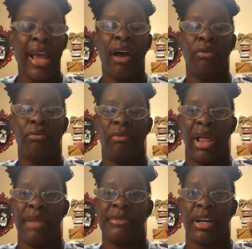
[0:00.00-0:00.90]
Now,
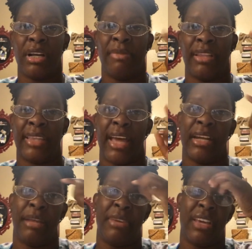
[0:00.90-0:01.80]
while I'm talking about
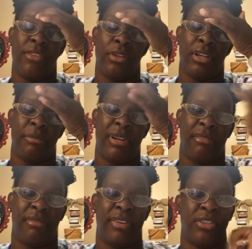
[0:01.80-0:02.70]
that, let me give you a little
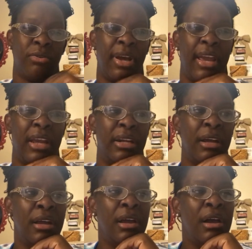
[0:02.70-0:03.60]
bit of a visual
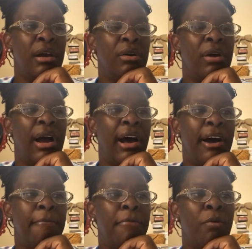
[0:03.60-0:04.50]
aid.
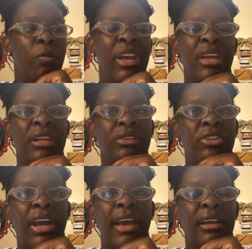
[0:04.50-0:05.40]
Um, we
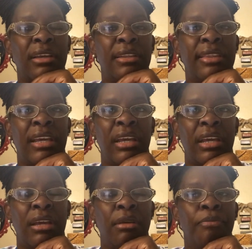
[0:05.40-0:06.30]
check
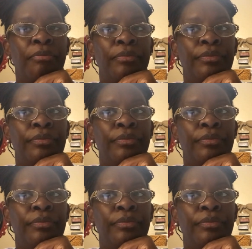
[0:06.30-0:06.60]
the